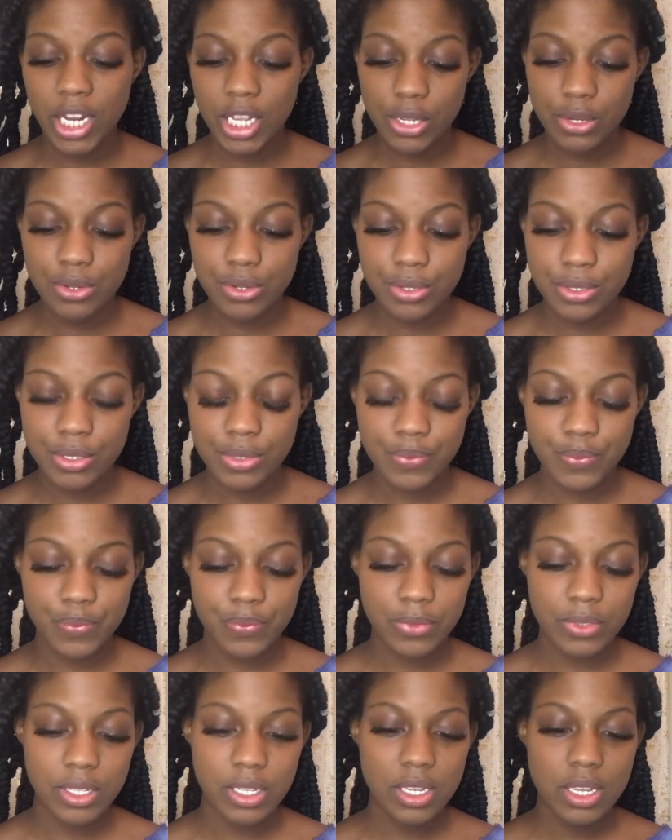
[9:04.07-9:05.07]
use.
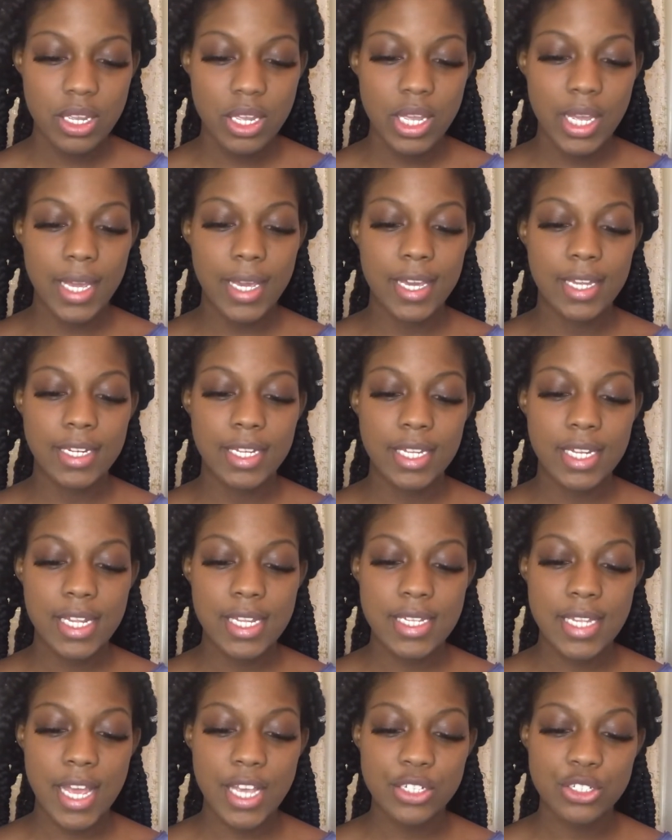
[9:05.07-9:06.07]
And it
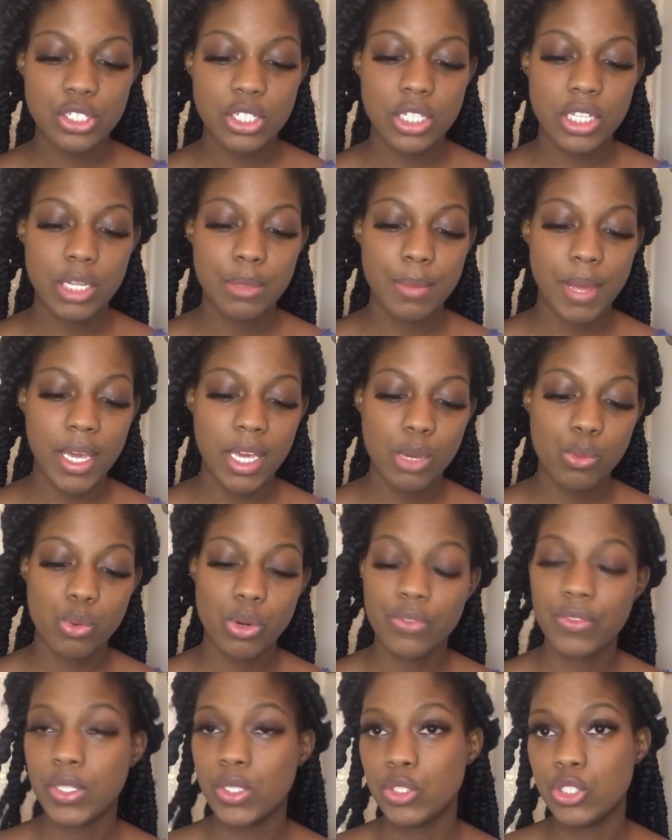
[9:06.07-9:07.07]
is actually the Makeup
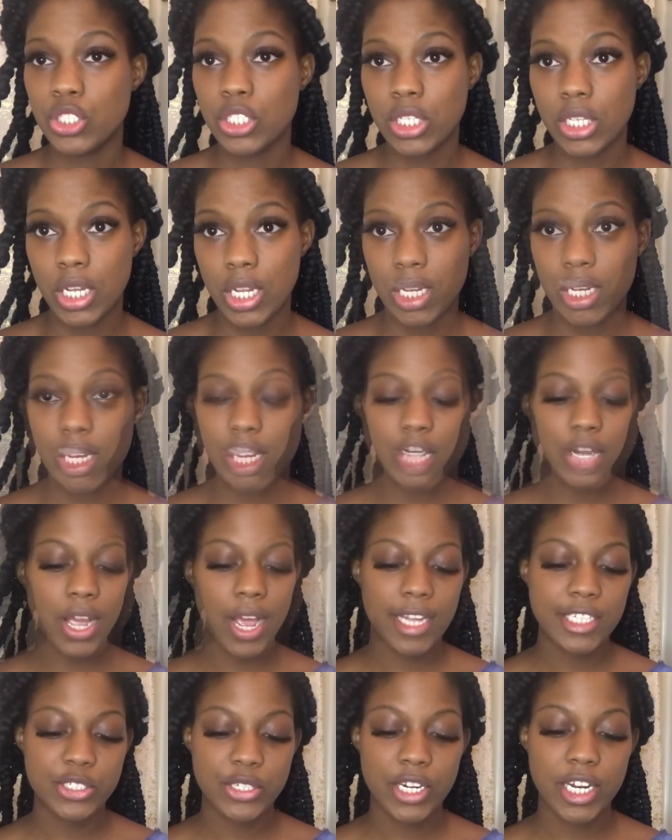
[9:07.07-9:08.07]
Revolution London
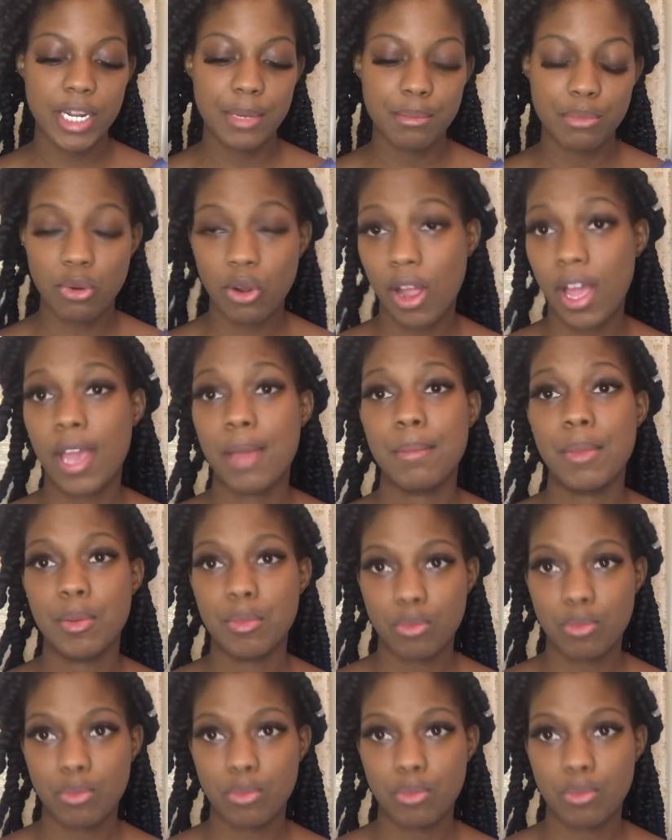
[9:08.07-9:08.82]
Hydrate and Prime